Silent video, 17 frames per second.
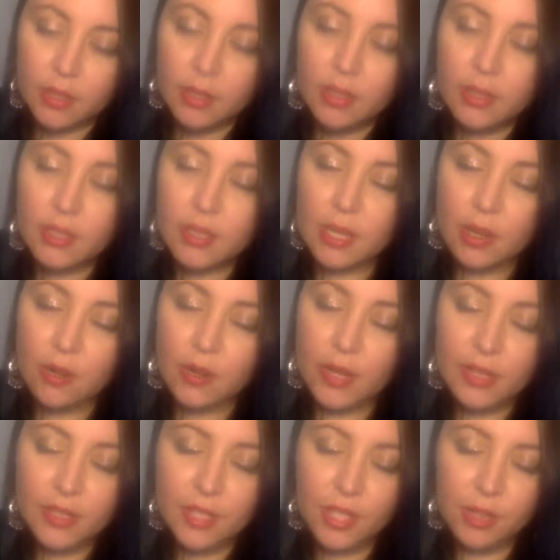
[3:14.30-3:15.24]
So
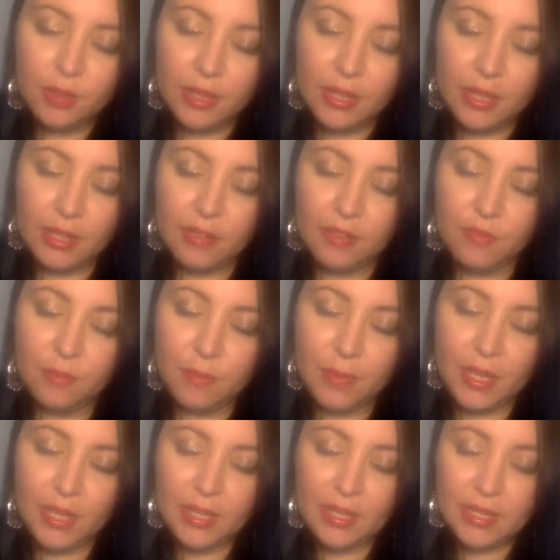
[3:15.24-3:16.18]
intuitive
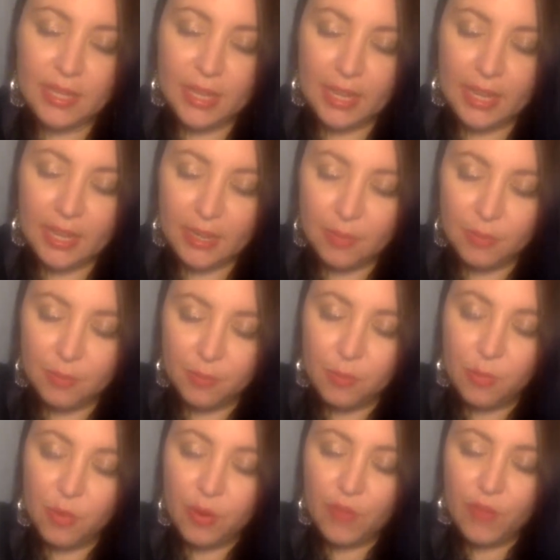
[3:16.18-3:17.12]
means that
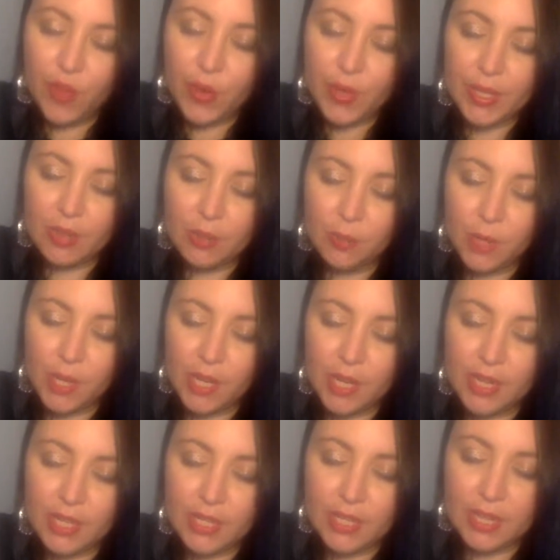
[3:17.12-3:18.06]
more focus on what it
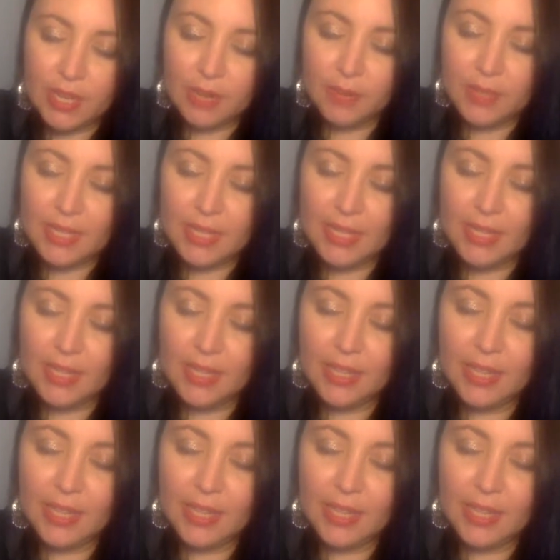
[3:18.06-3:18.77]
is that I'm seeing,